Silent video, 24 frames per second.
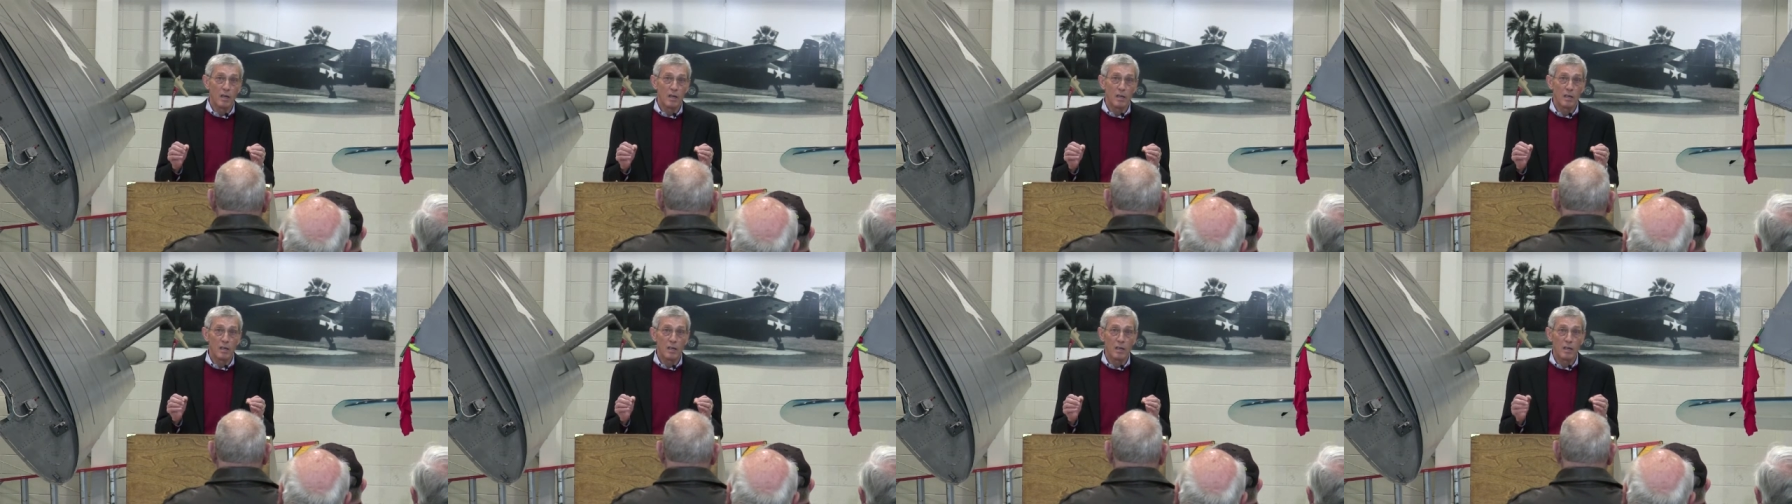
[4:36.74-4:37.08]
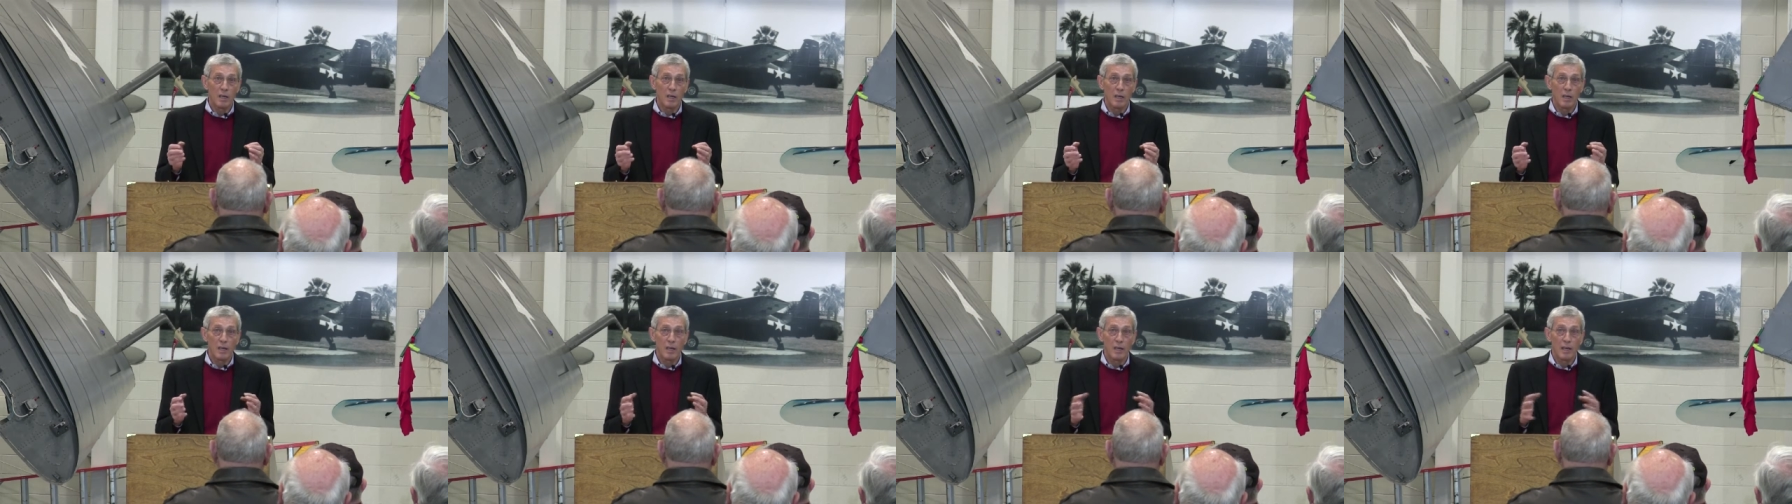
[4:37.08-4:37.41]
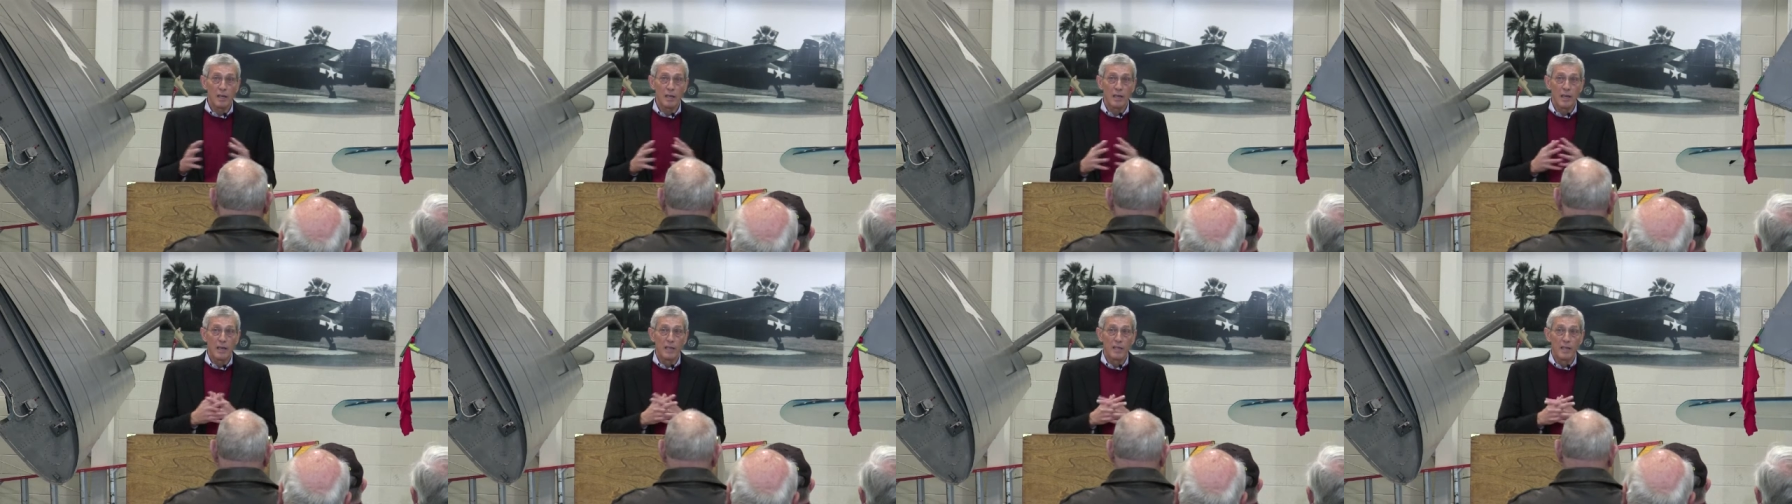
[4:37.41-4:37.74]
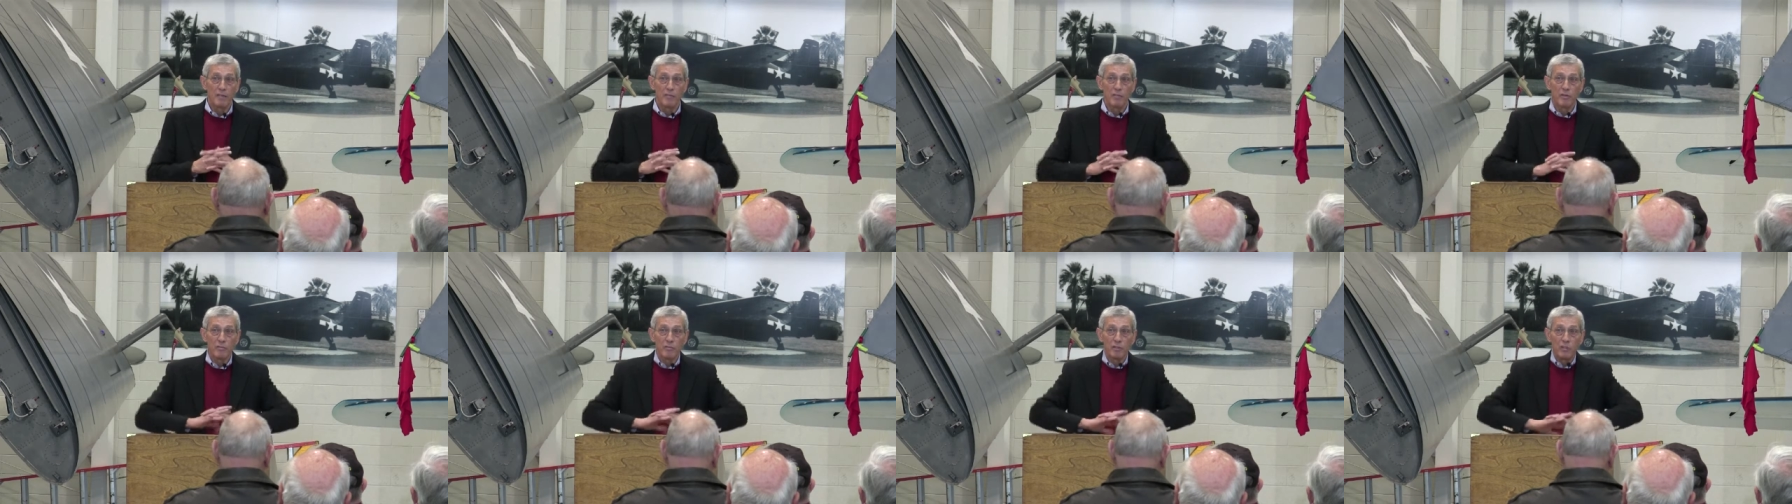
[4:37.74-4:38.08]
Uh, I,
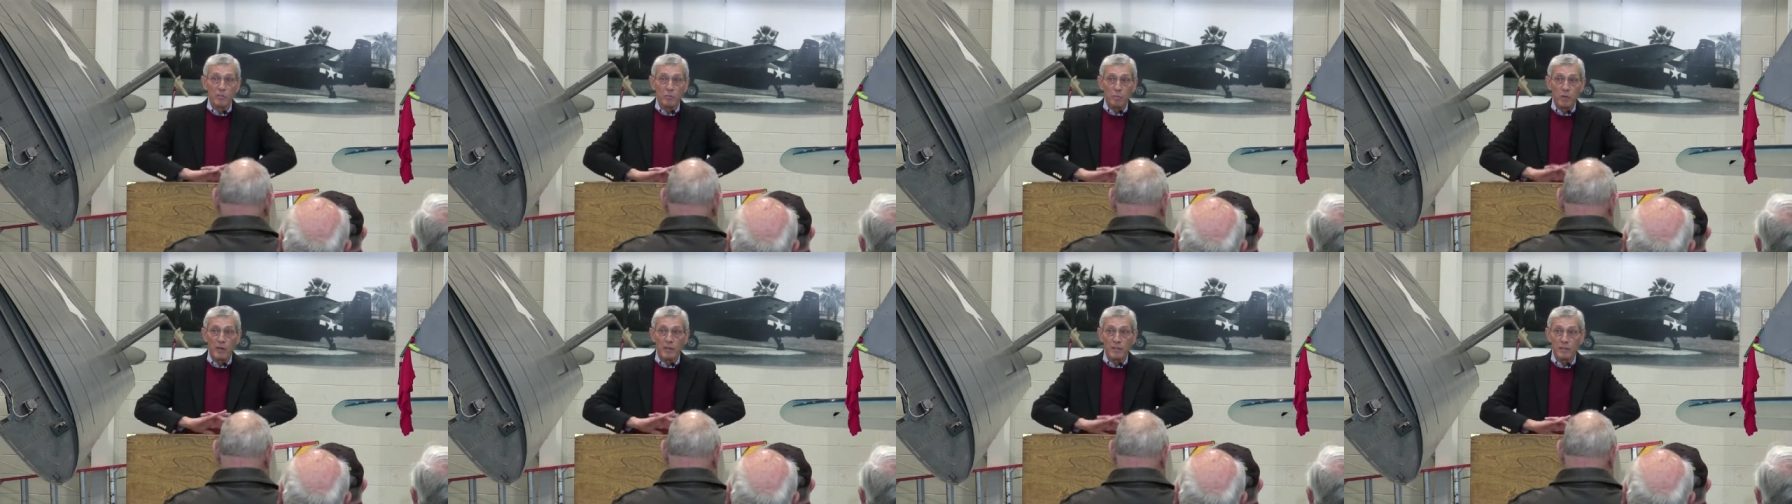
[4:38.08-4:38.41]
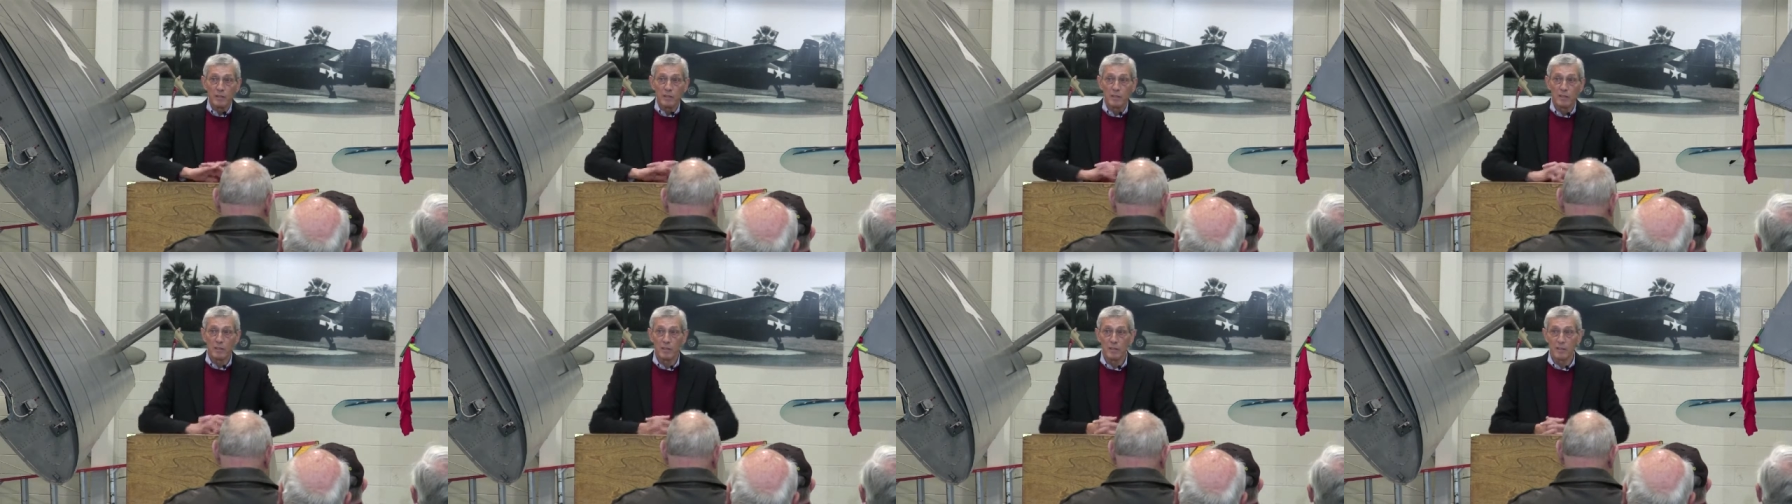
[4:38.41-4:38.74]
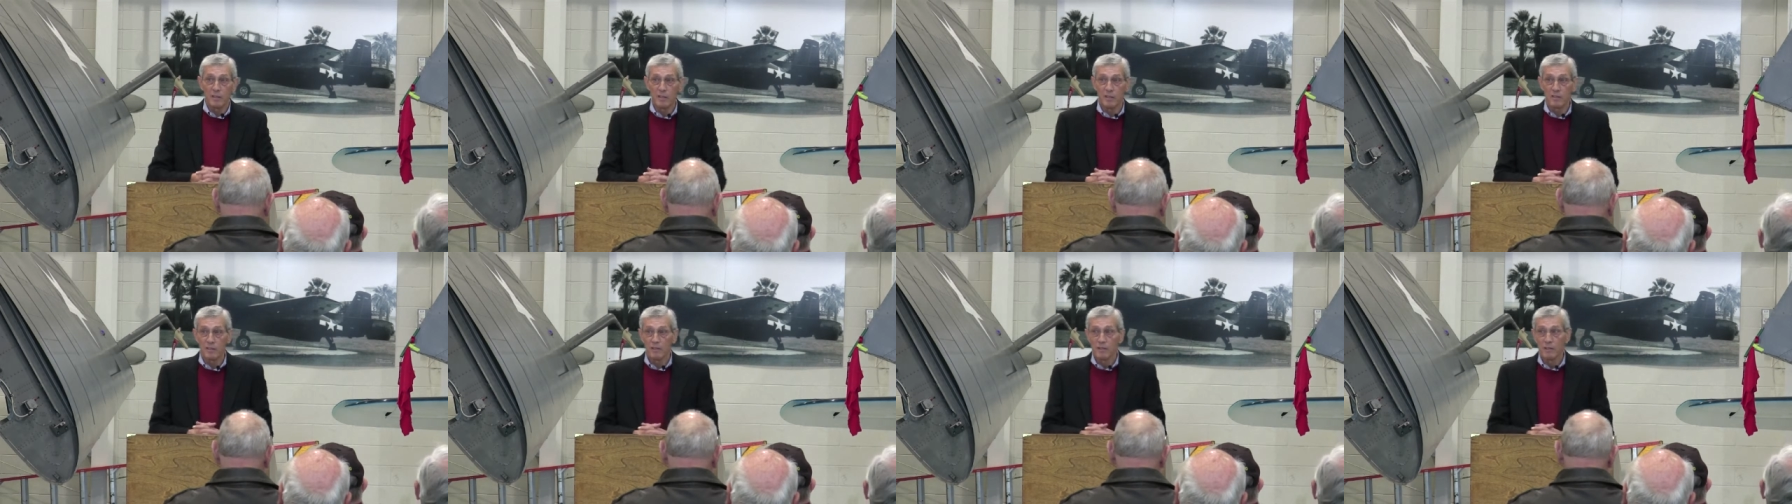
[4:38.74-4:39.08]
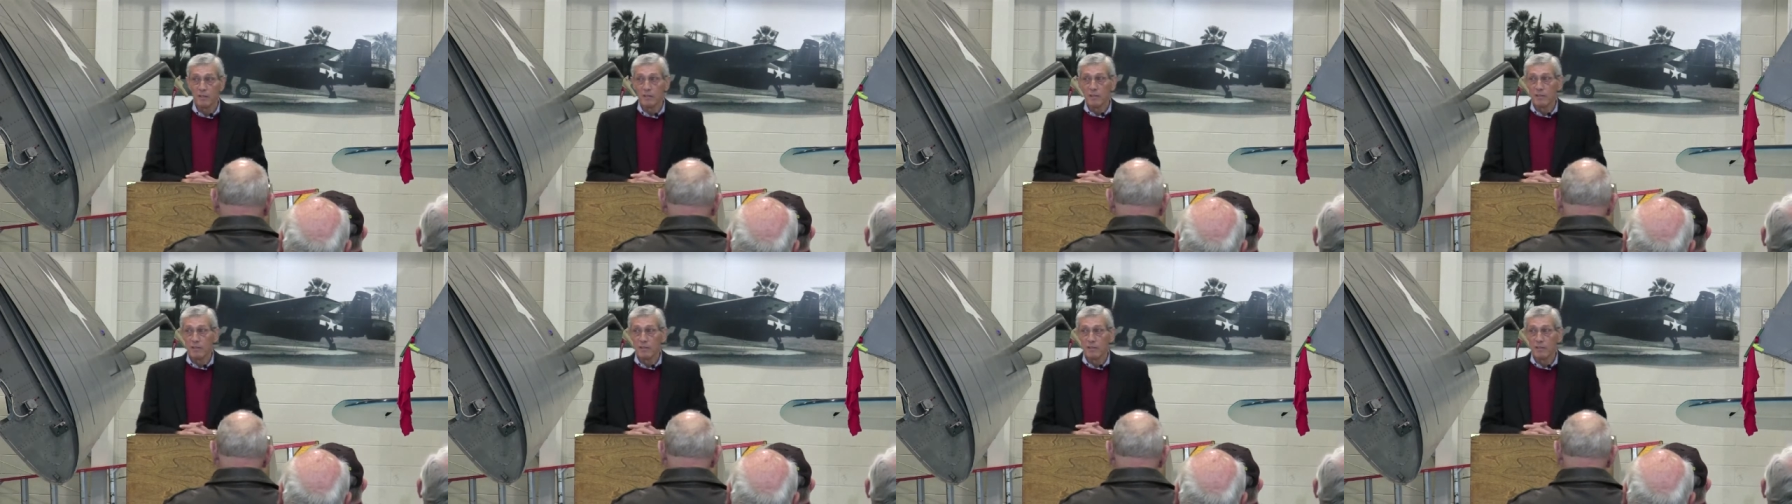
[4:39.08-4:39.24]
I never respected the,